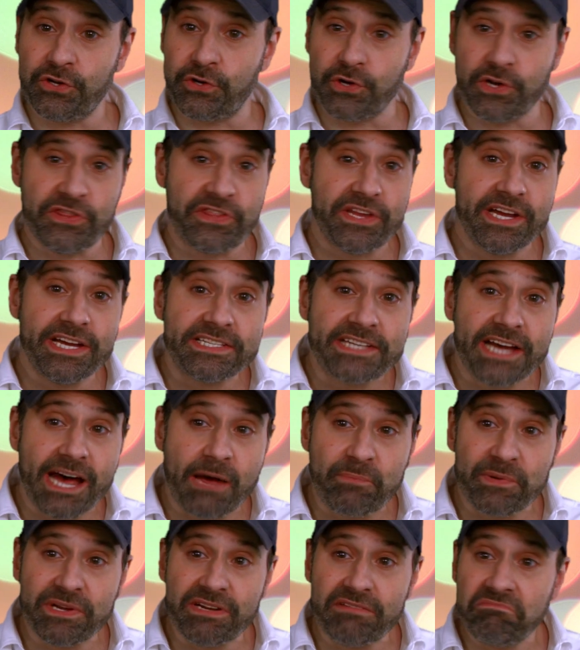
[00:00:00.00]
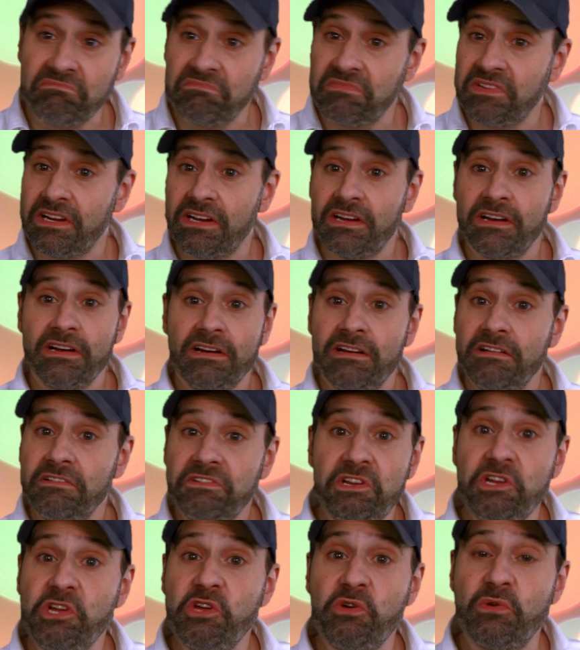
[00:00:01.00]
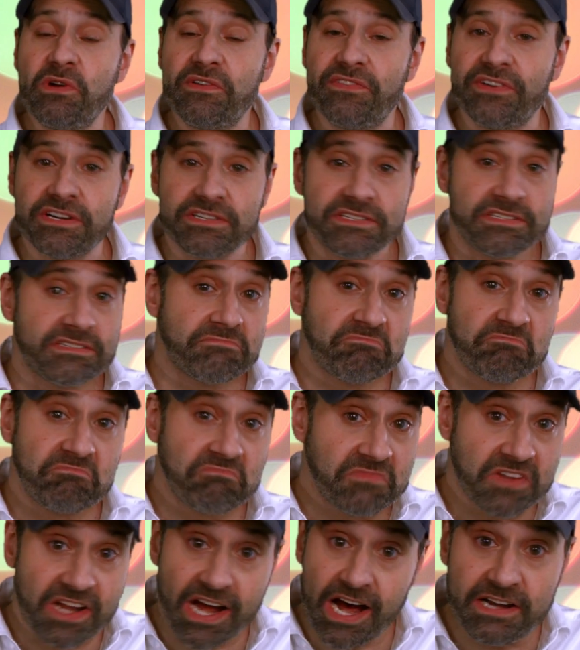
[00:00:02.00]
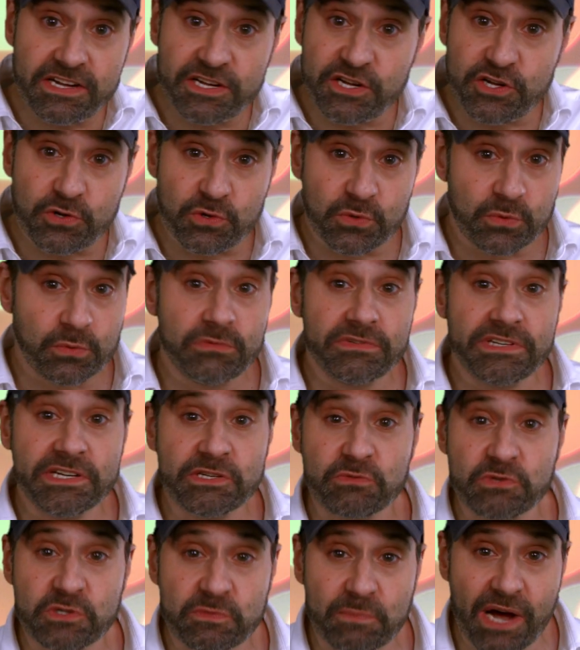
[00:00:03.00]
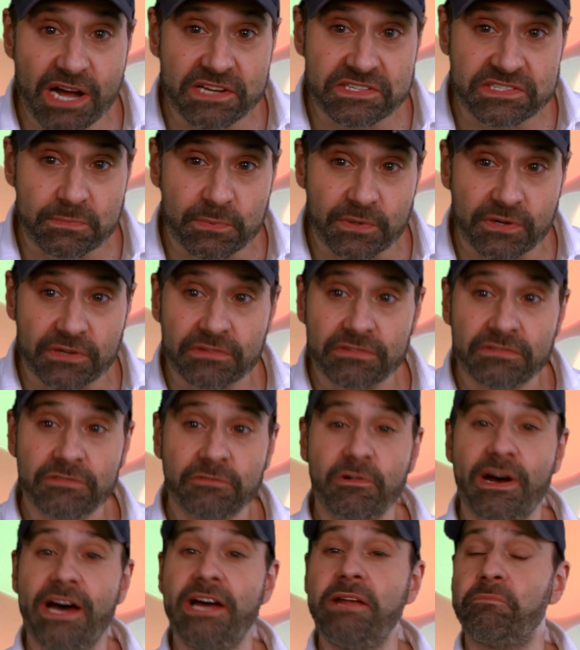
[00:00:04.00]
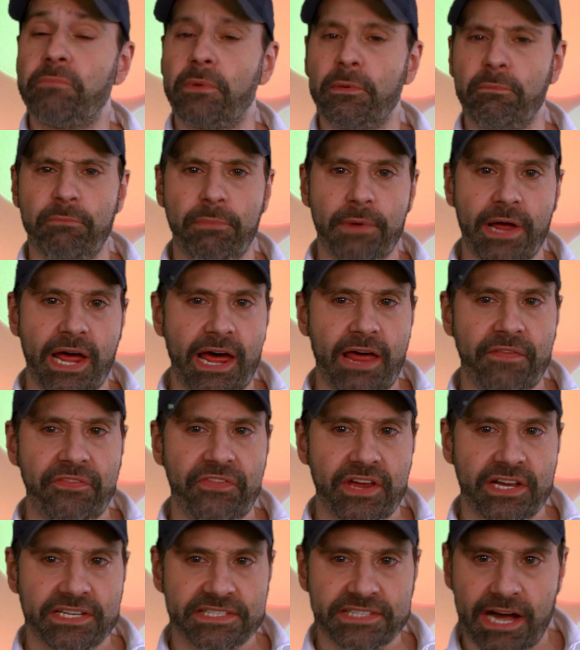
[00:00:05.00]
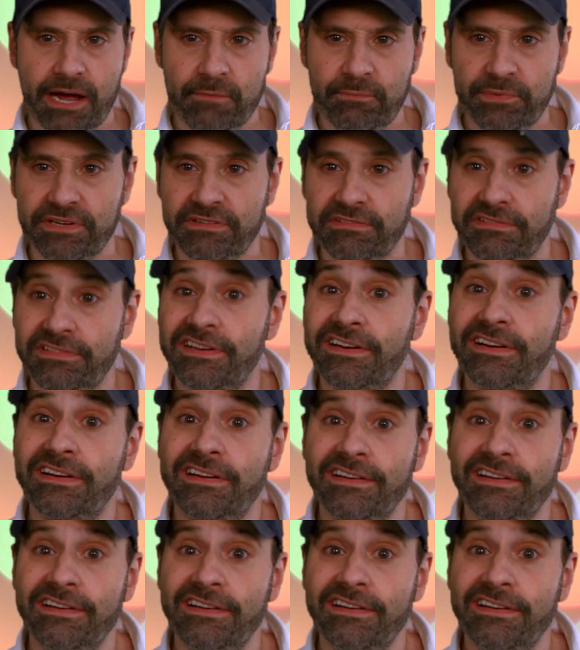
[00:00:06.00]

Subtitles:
Good things happen. The universe, not you, is responsible, right? But bad things happen.